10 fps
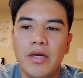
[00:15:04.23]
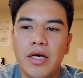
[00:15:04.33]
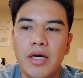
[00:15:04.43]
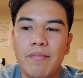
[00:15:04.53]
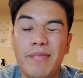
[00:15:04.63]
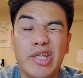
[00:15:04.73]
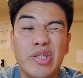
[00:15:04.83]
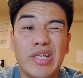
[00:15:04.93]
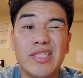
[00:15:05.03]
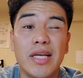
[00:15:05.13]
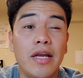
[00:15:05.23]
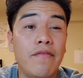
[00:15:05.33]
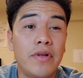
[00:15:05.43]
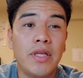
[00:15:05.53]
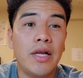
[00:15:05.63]
Uh, make sure you guys take
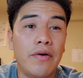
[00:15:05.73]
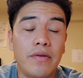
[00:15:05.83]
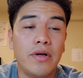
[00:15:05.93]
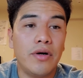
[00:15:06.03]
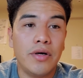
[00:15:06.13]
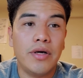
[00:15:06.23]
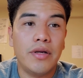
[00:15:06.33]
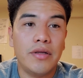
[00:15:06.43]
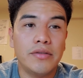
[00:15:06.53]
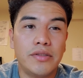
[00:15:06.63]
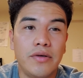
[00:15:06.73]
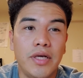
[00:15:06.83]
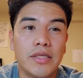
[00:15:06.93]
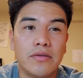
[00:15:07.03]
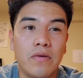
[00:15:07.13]
everything out of the car, so you
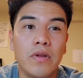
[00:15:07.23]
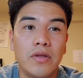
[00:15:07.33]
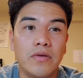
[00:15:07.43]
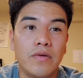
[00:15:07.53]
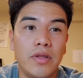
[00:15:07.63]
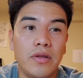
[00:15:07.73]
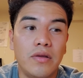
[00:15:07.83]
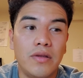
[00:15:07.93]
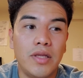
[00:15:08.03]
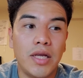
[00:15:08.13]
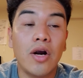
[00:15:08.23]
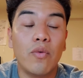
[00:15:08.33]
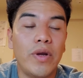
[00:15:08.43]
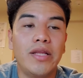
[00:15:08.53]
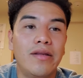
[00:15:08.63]
guys only so the car
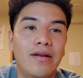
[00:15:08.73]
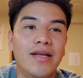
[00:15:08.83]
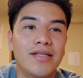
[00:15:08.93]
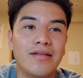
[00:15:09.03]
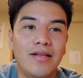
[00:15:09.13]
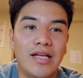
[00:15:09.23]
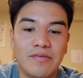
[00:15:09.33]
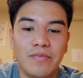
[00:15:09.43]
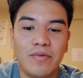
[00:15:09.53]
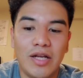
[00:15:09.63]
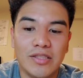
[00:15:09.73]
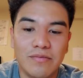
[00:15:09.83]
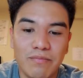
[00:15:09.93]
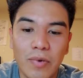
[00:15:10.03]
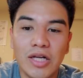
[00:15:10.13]
weight the less as as
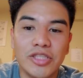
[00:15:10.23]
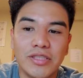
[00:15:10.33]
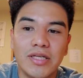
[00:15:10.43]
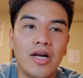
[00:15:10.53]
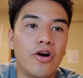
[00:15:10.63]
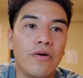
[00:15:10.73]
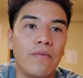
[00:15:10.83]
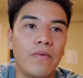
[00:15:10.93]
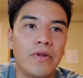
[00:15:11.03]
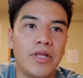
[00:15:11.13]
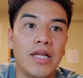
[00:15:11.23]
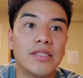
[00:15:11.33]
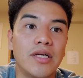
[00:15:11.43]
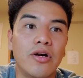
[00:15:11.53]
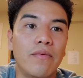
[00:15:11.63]
much as the car the less
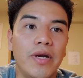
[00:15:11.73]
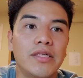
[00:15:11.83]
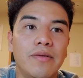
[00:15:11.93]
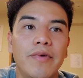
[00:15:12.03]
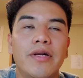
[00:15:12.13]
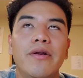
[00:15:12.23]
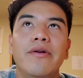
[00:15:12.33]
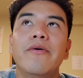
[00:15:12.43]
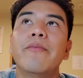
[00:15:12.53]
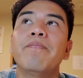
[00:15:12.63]
the car weighs the better, you know.